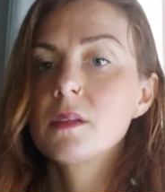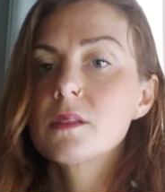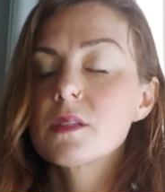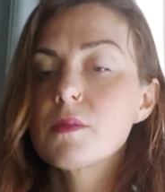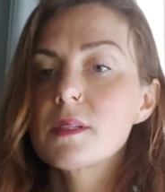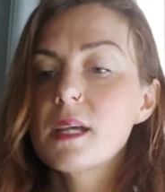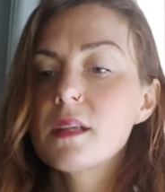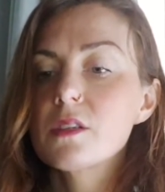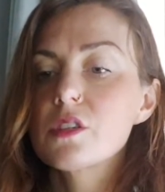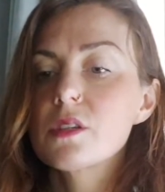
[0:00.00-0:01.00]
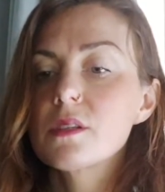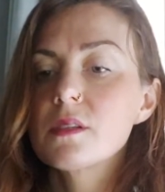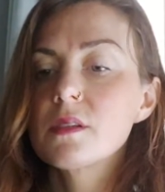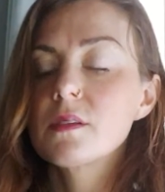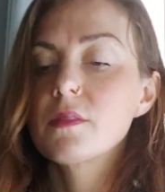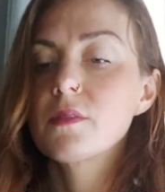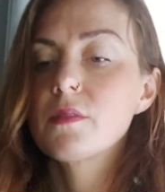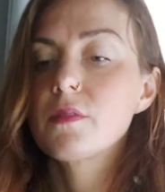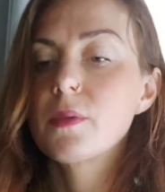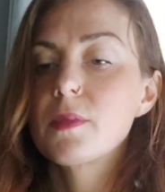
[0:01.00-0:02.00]
So attention
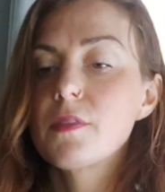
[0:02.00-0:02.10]
from the